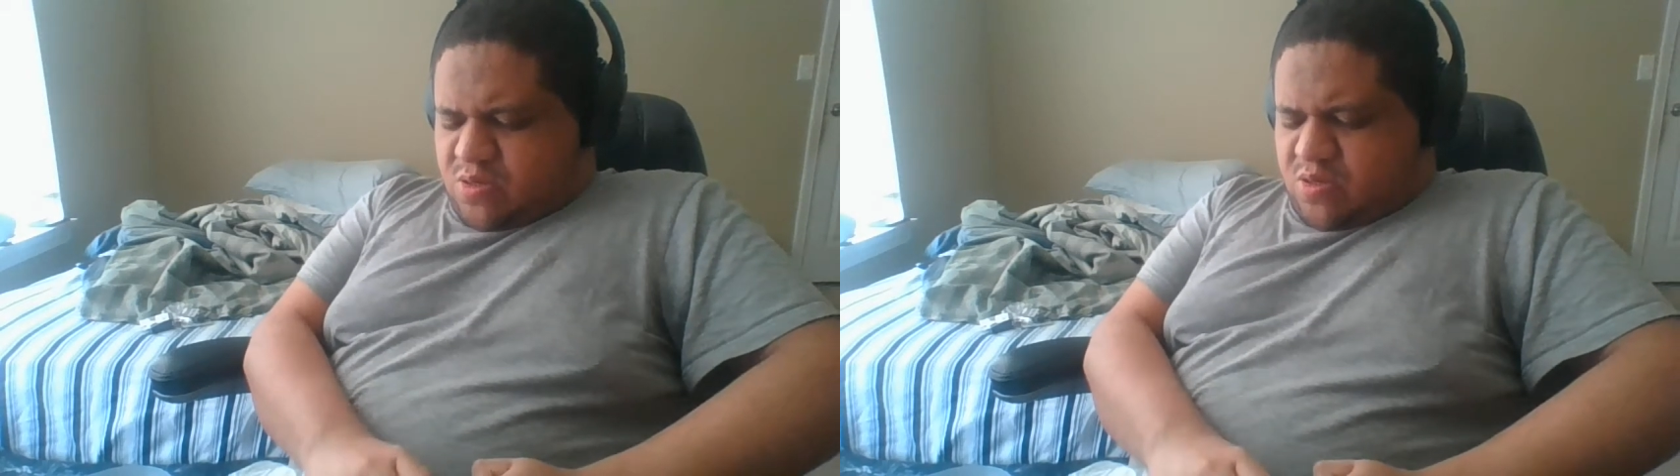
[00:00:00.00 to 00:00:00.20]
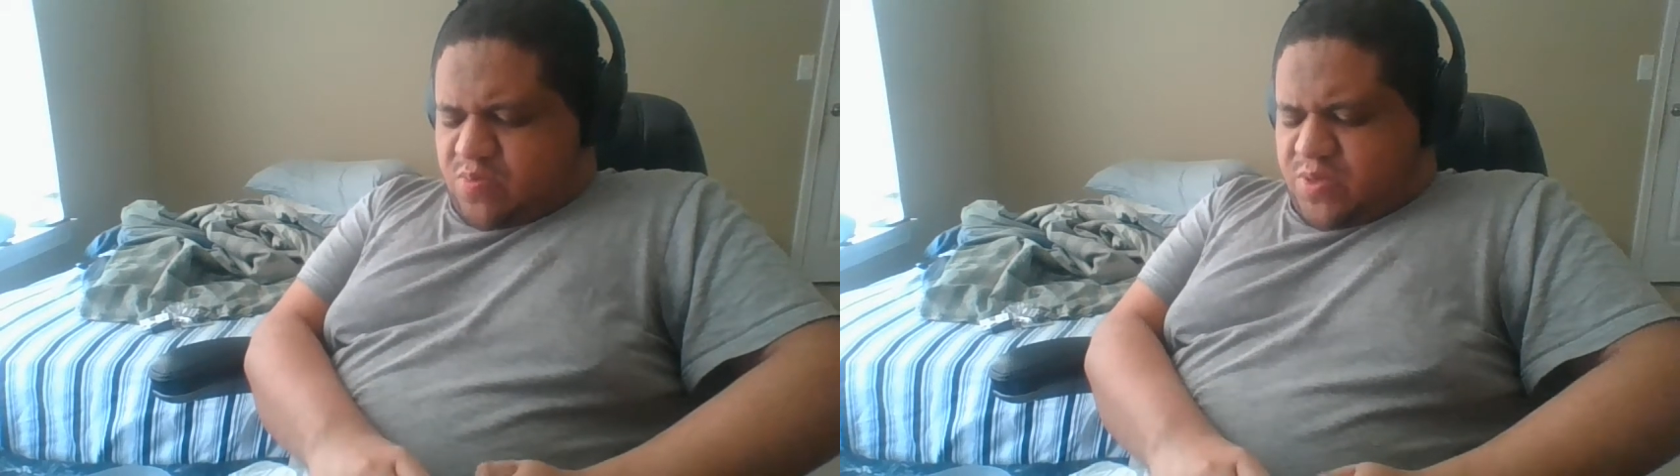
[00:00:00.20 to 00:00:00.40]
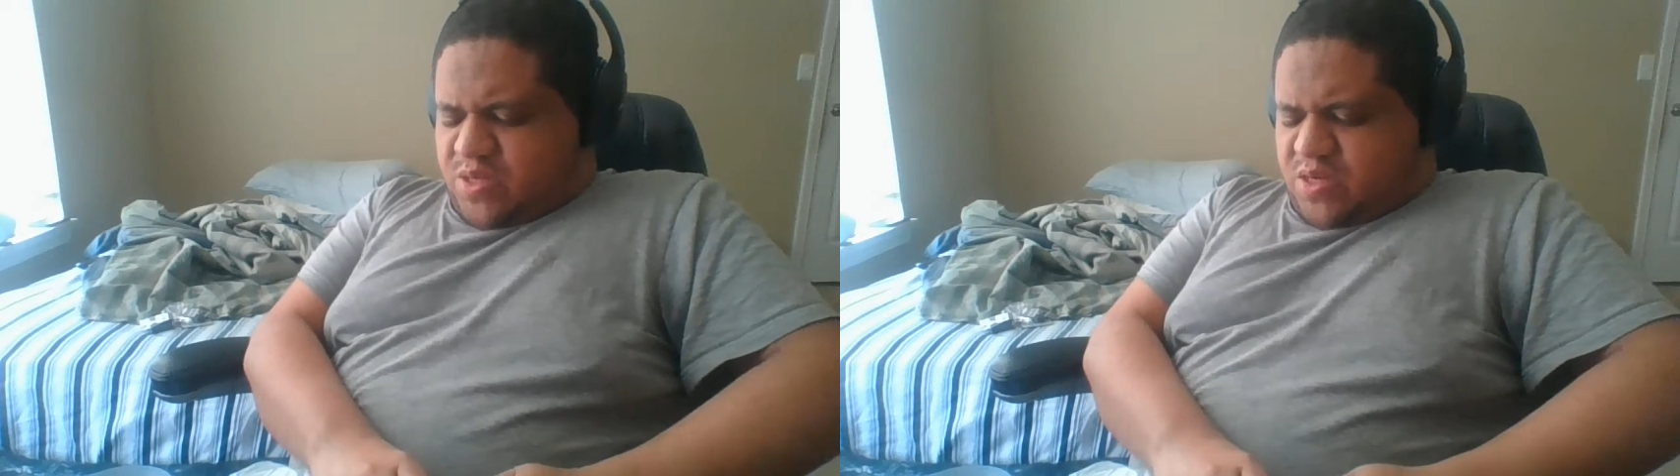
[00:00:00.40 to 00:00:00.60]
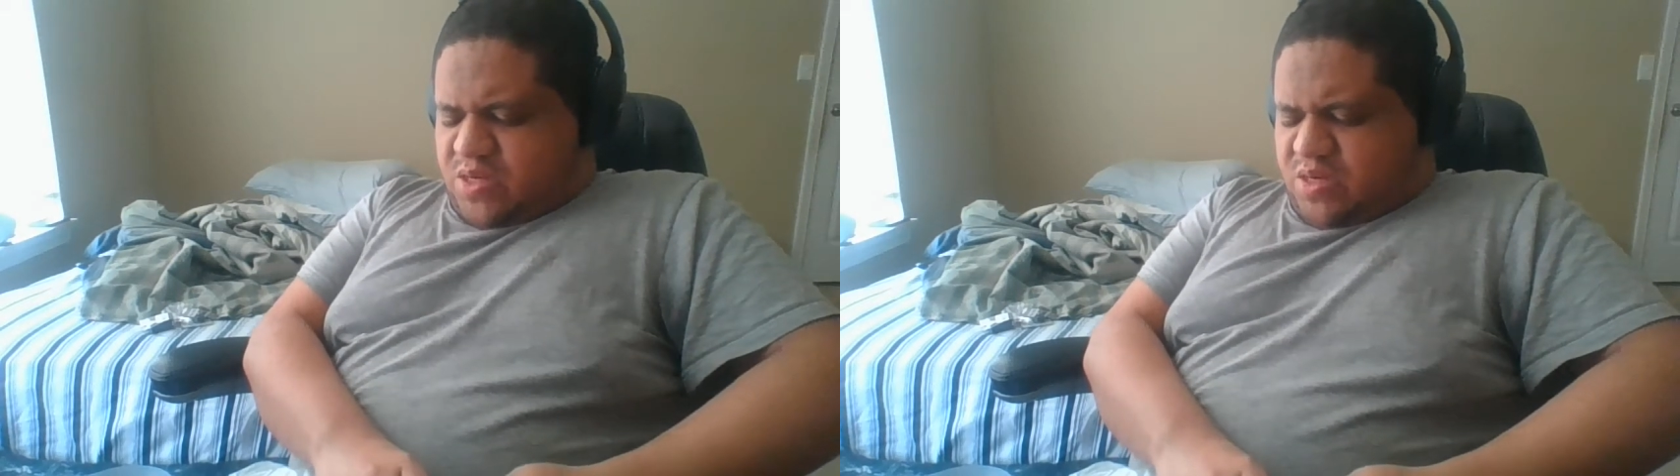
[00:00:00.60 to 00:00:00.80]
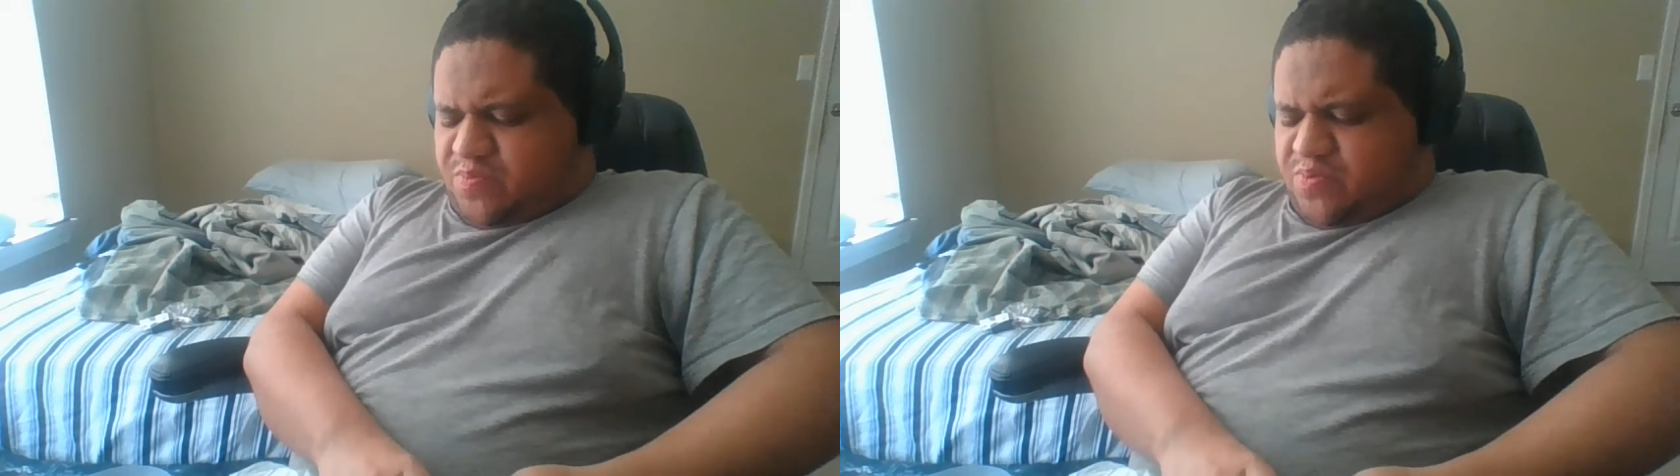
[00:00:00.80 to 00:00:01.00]
Open that
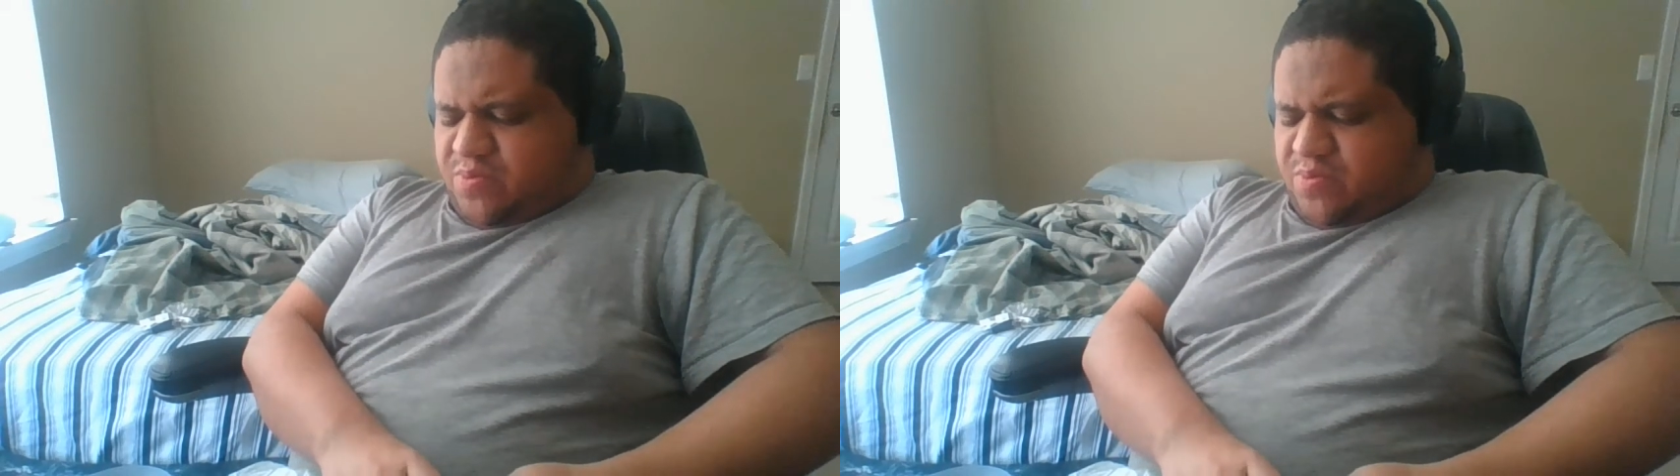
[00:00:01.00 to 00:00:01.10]
up.